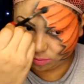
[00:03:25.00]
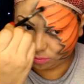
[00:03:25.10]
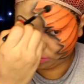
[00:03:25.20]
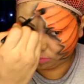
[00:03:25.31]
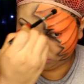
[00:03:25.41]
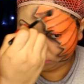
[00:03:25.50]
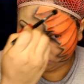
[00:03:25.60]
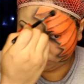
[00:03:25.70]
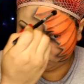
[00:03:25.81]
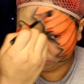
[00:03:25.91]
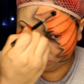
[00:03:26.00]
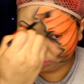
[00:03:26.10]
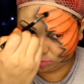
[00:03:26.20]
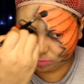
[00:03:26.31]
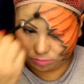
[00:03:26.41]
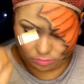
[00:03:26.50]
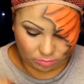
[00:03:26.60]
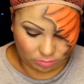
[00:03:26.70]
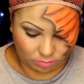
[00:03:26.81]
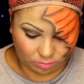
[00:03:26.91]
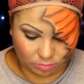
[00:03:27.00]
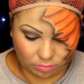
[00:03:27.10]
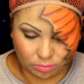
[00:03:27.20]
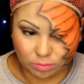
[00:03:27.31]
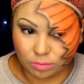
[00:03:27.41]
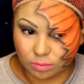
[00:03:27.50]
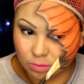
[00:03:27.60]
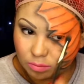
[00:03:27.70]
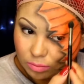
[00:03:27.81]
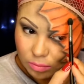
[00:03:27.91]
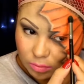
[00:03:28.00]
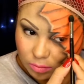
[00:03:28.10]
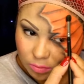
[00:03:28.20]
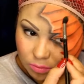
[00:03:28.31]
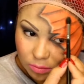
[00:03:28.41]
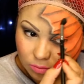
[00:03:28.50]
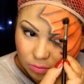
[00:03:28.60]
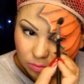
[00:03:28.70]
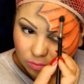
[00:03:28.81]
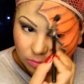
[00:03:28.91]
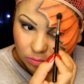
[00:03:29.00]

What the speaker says: No one is speaking in this clip.